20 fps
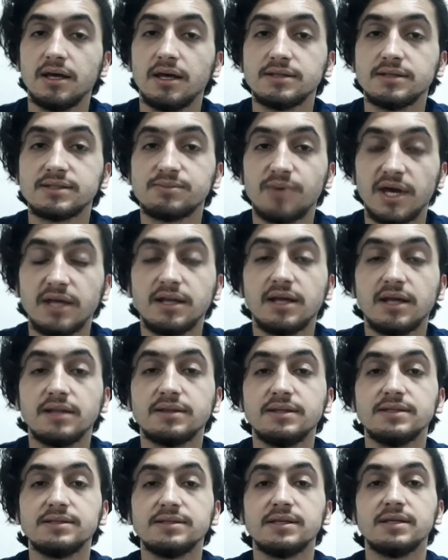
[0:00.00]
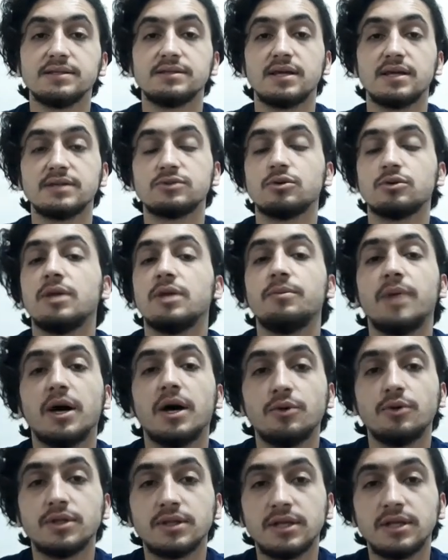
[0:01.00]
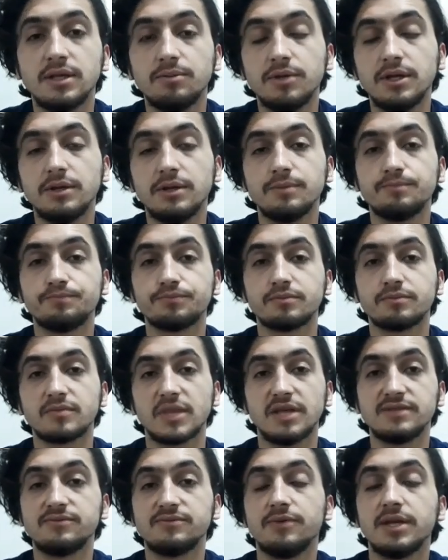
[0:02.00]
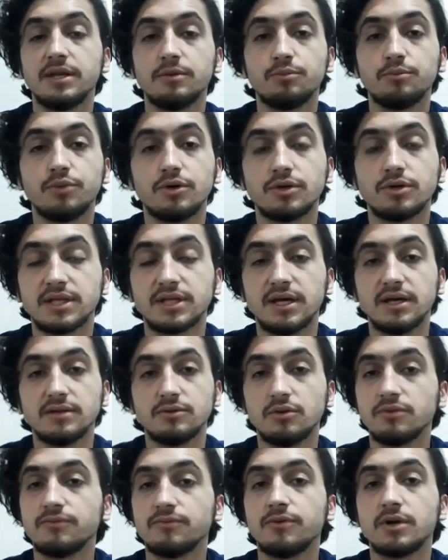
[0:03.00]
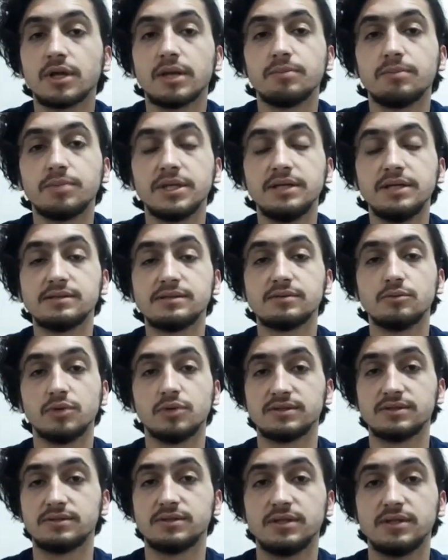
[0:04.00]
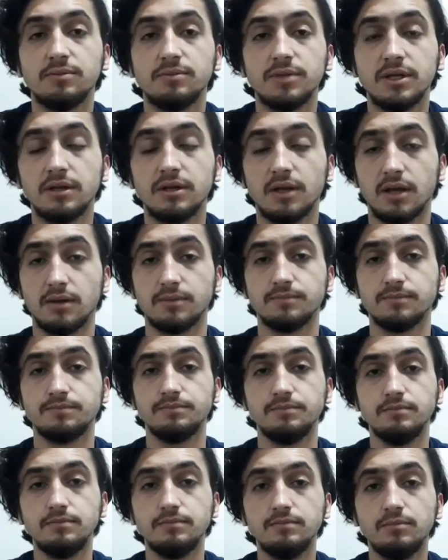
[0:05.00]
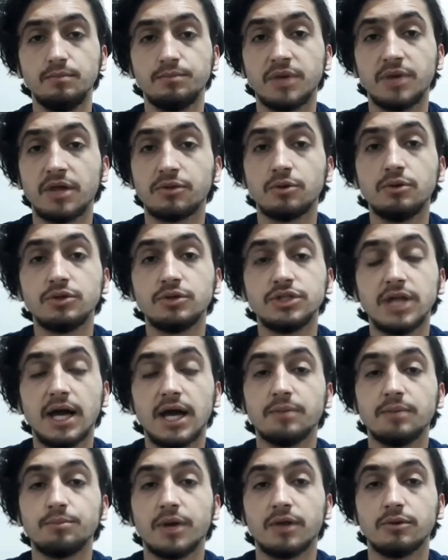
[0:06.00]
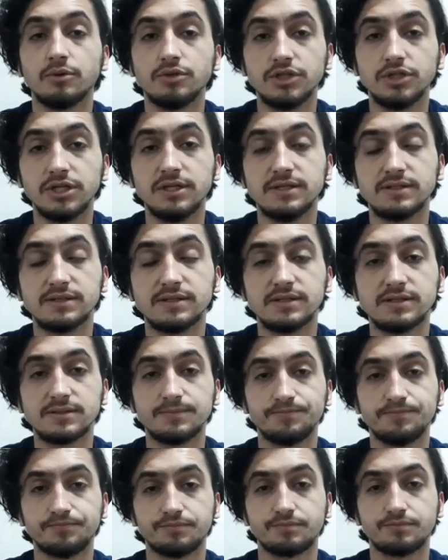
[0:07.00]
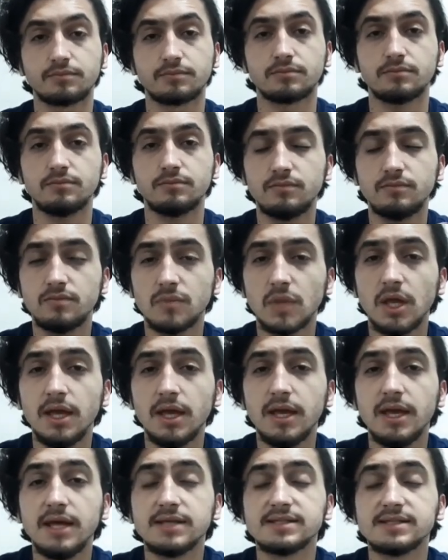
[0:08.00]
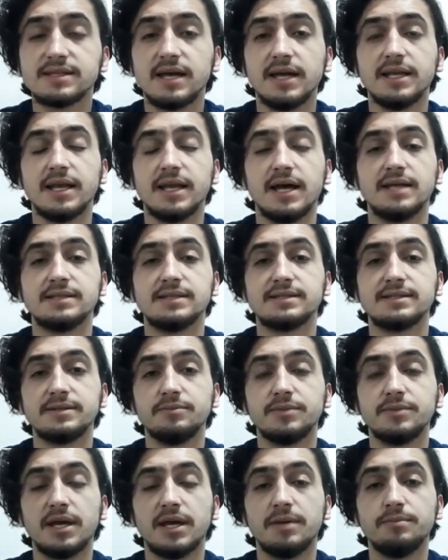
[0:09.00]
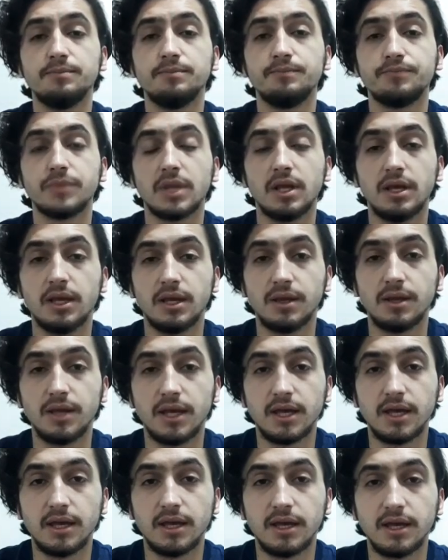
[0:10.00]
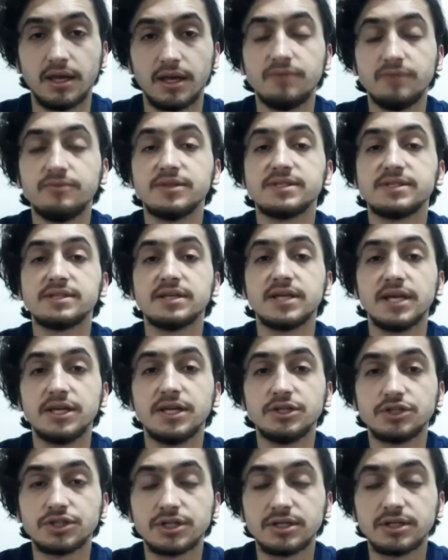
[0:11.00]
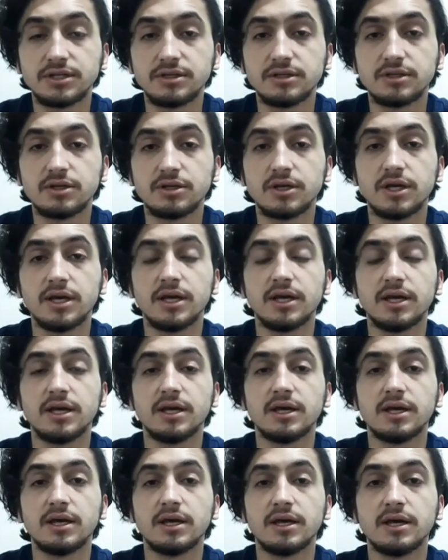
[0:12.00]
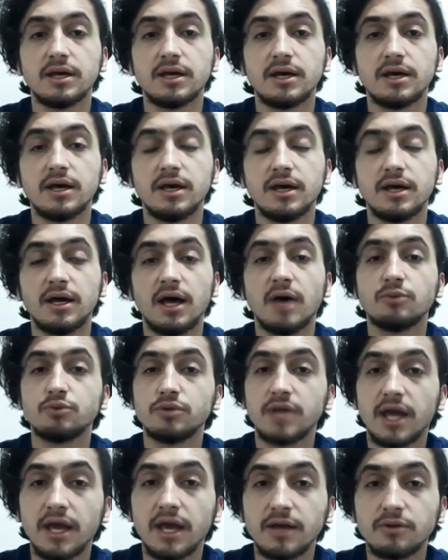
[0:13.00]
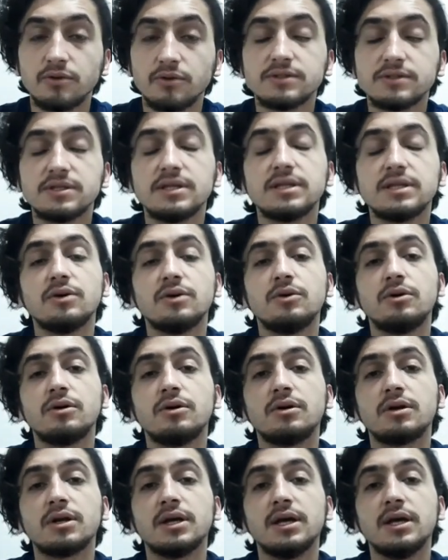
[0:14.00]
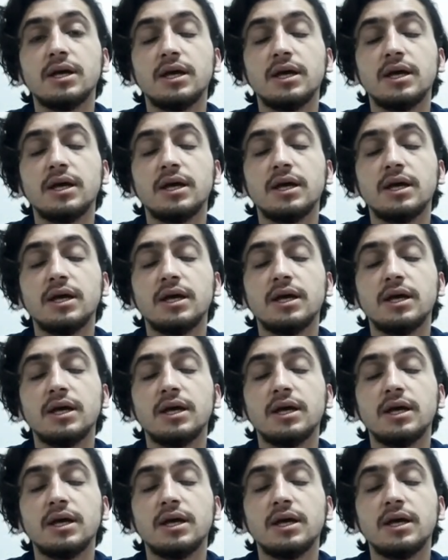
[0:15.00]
spinal disease. That's all about TB. It's very important. Don't forget, please, what's TB, pathology and pathogenesis, sign and symptom, investigation, how to diagnose it, or